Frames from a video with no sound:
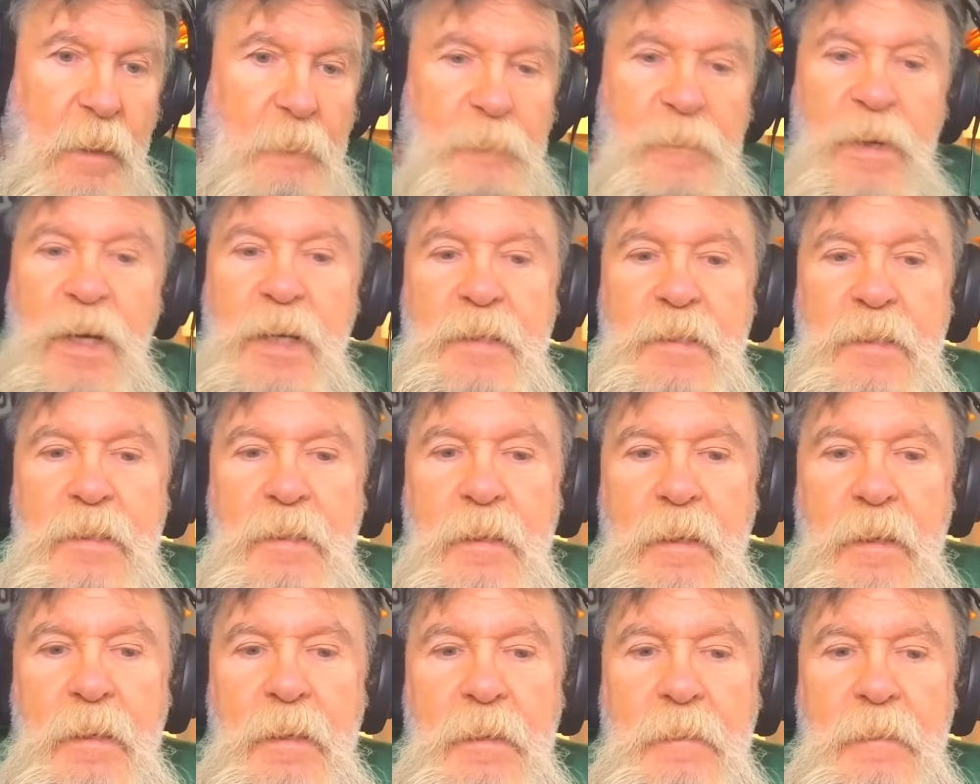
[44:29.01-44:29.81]
but
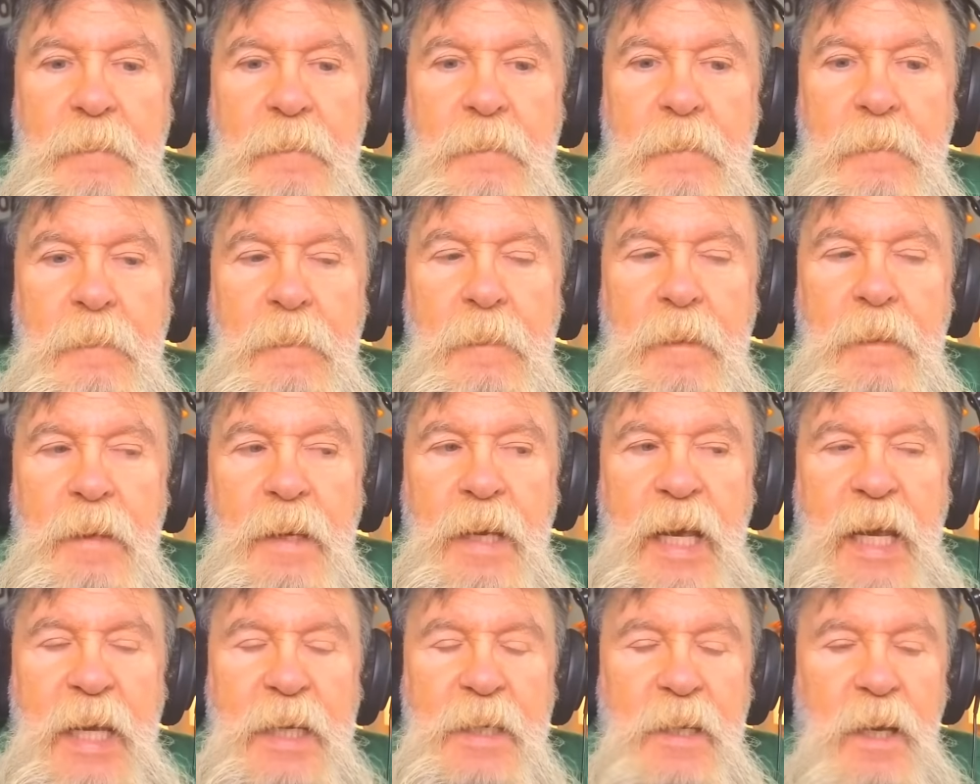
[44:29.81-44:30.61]

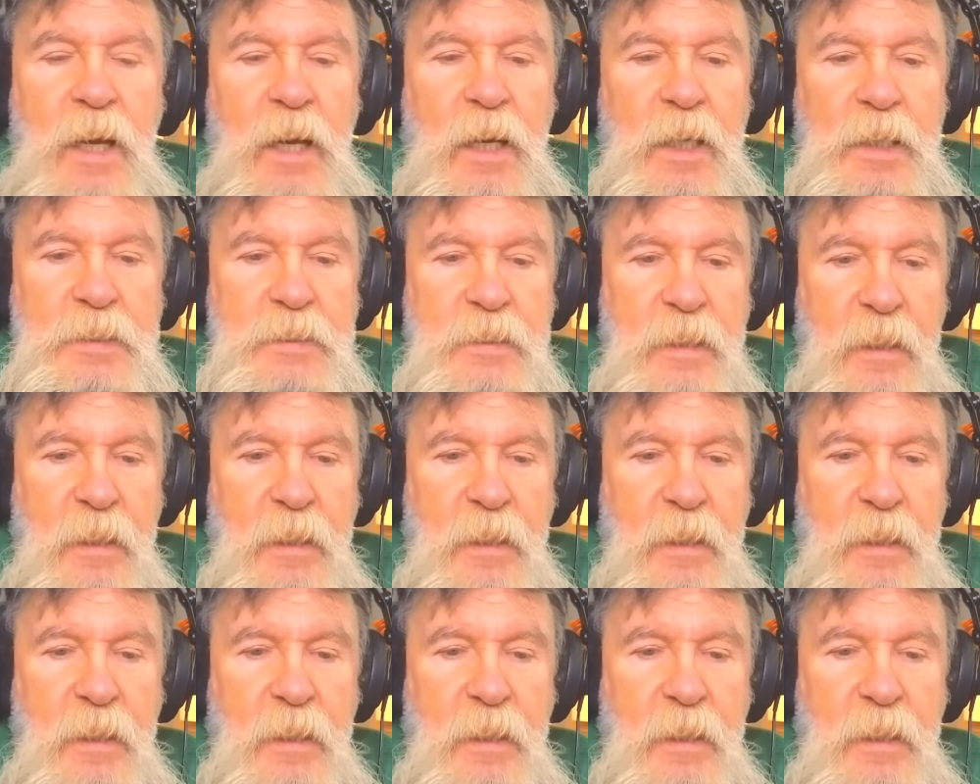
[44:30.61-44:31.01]
he does.